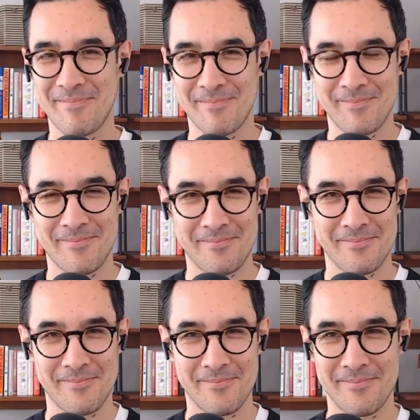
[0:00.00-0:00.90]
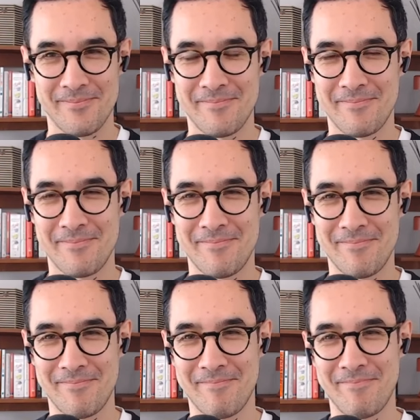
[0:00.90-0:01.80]

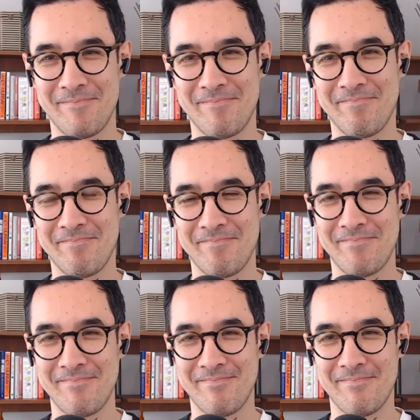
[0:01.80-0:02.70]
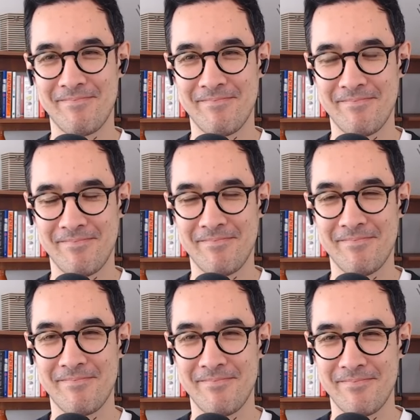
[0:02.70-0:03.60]

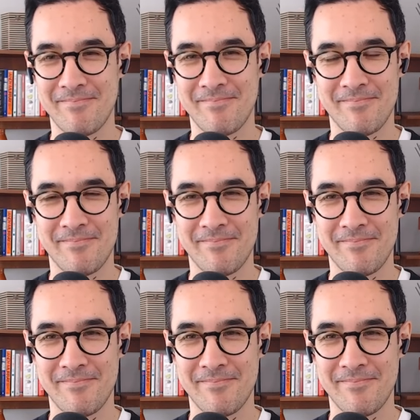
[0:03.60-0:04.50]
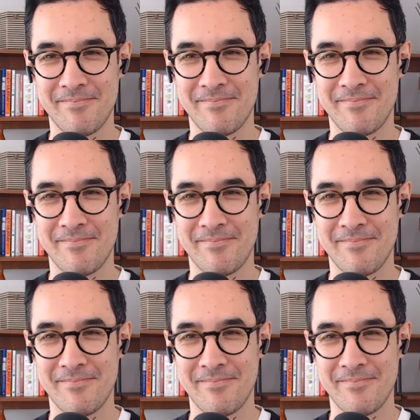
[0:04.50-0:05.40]

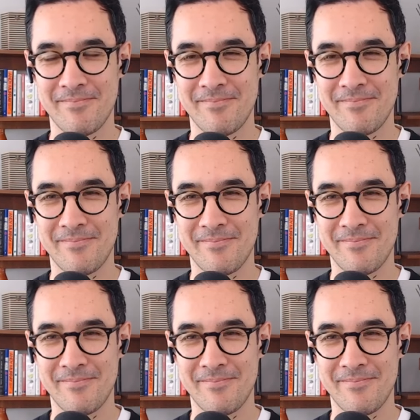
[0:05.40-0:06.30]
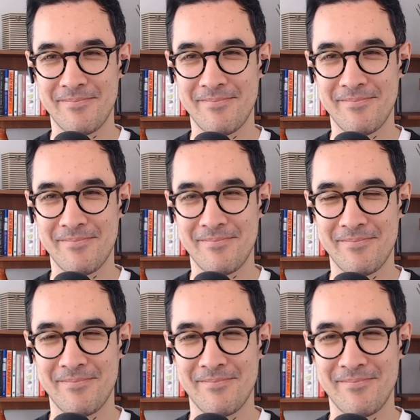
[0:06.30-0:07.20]

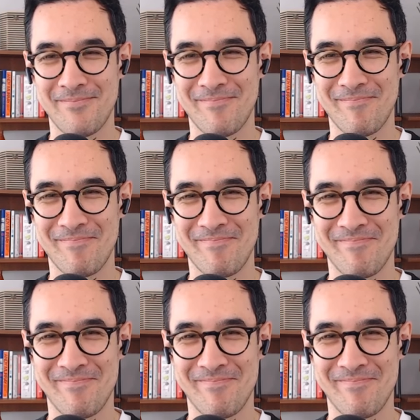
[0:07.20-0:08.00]
This person isn't speaking.